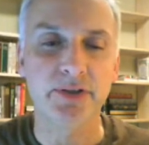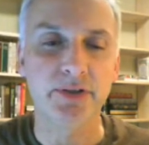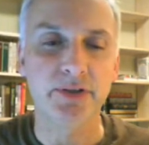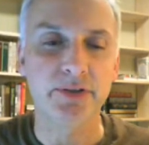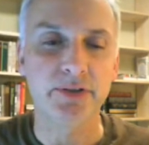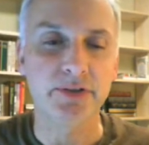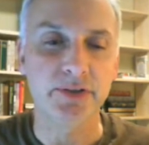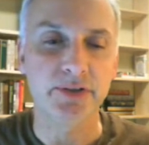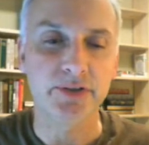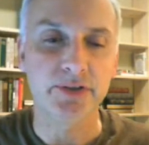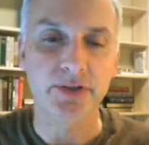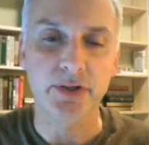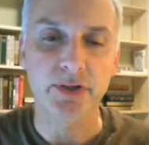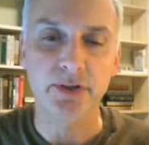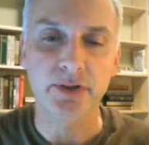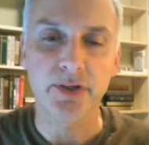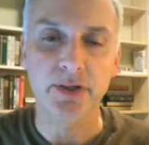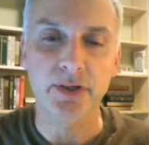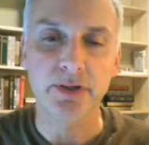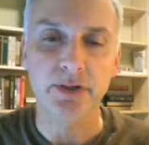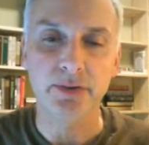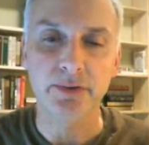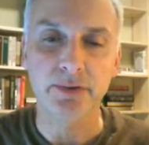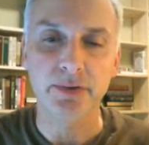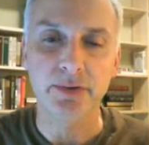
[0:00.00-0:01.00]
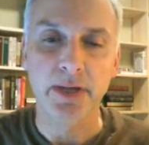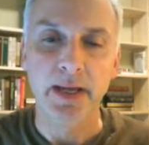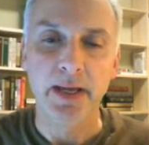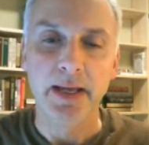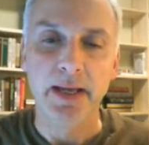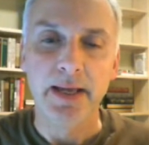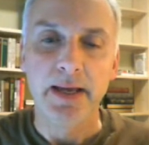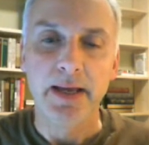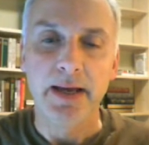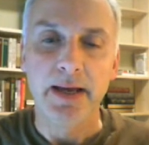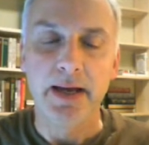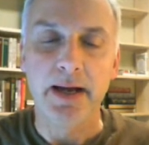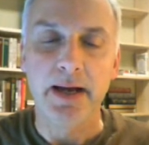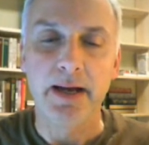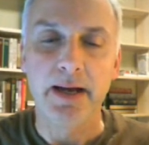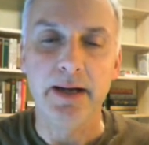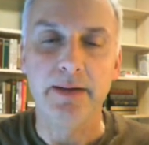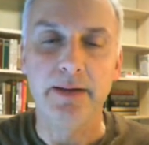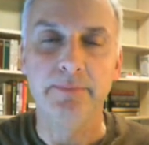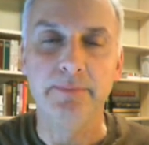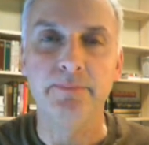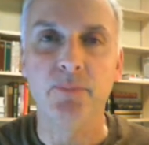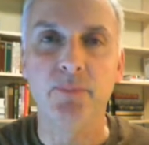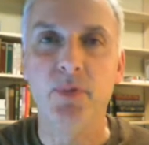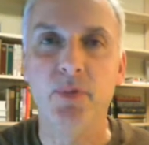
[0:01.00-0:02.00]
here to show you.
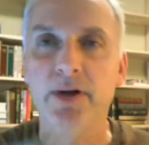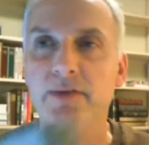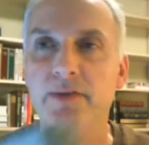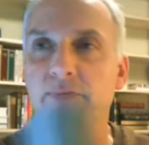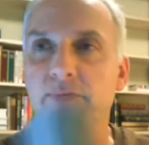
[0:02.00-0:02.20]
One